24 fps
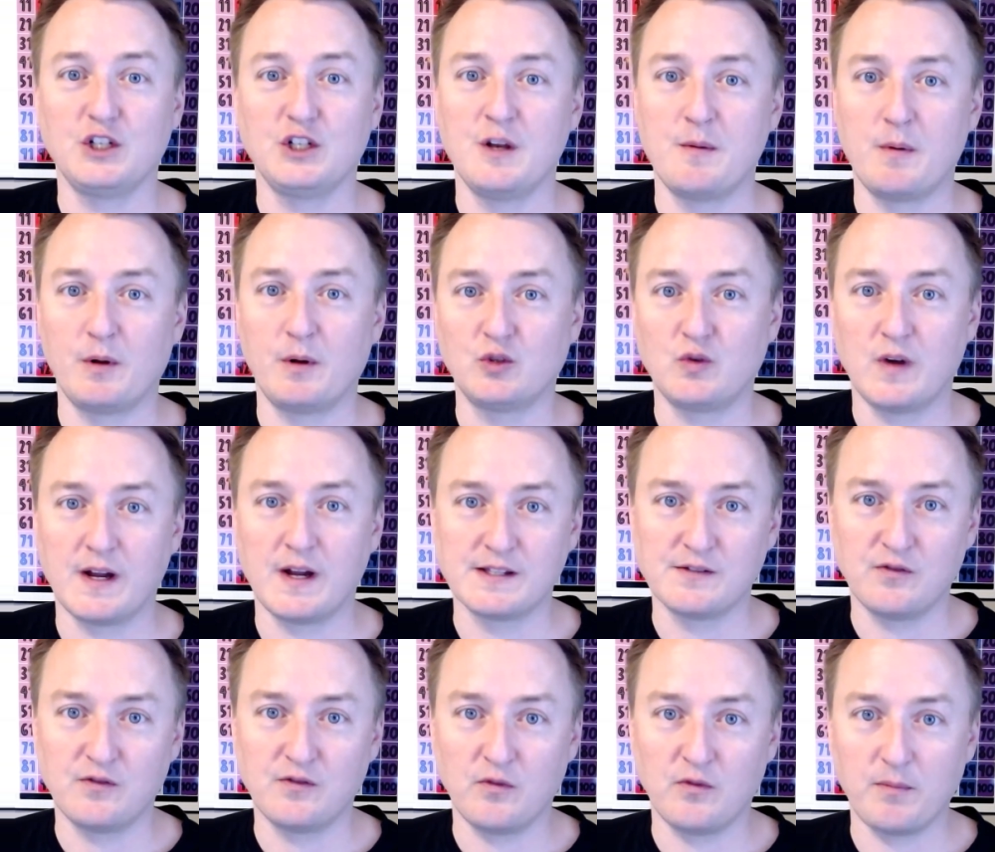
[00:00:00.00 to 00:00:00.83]
about
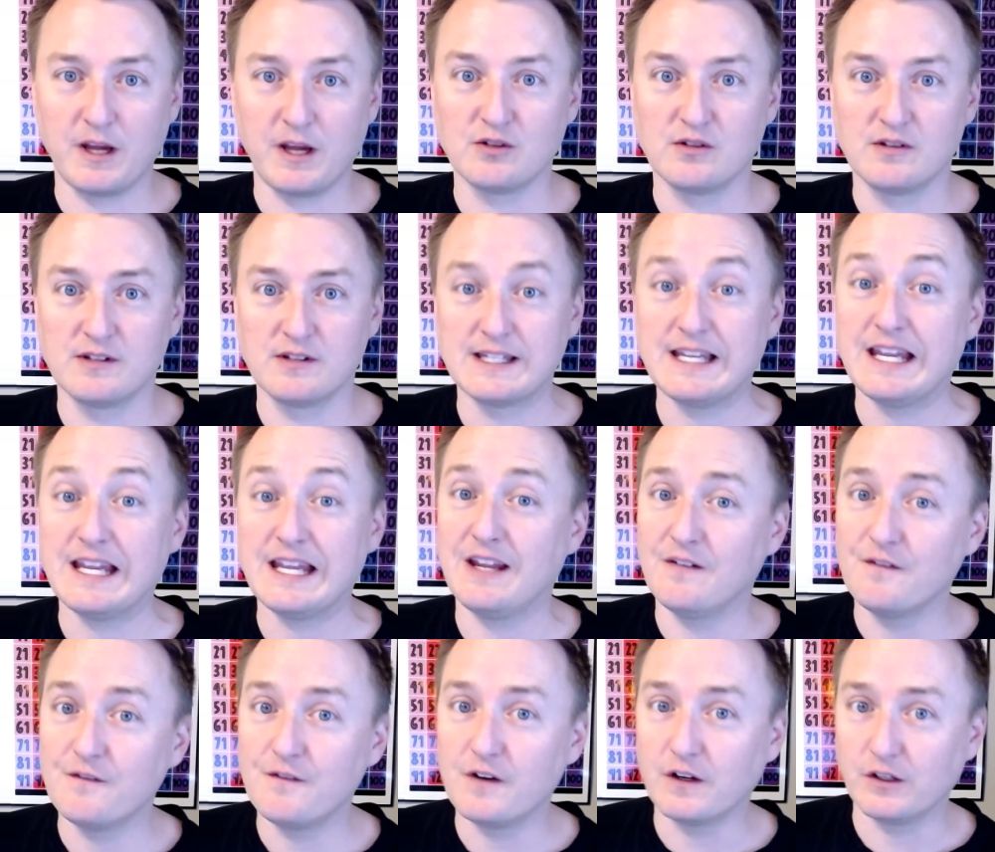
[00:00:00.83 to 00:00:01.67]
transformations in
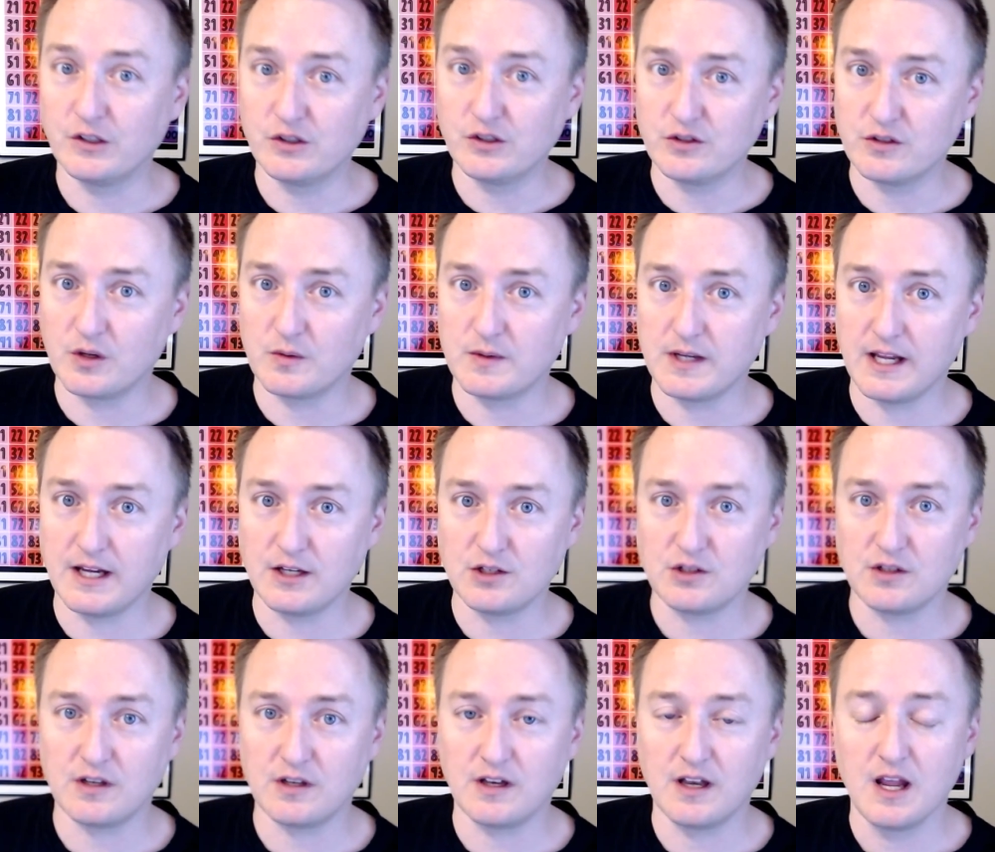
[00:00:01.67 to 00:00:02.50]
function notation.